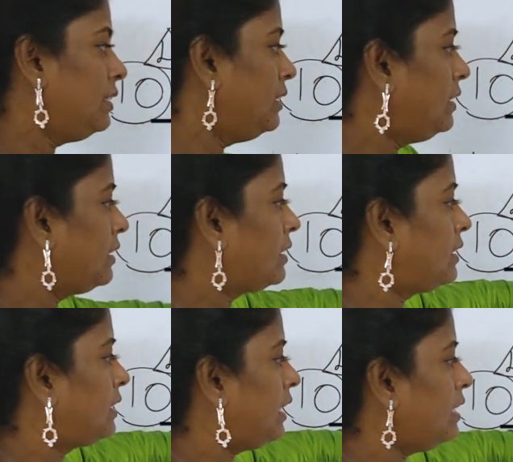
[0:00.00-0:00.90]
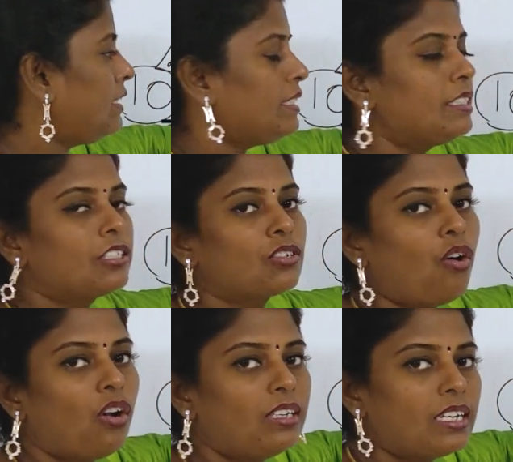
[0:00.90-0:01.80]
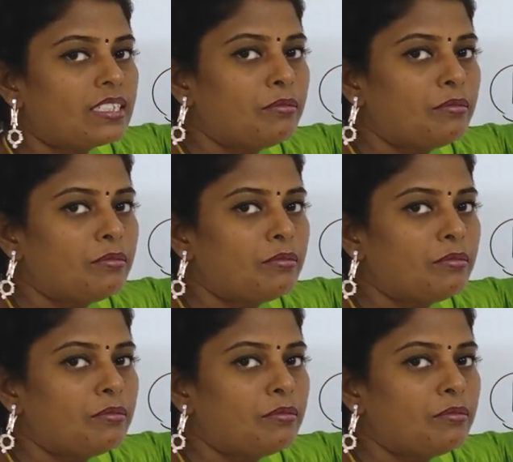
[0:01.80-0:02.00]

This 10 is called as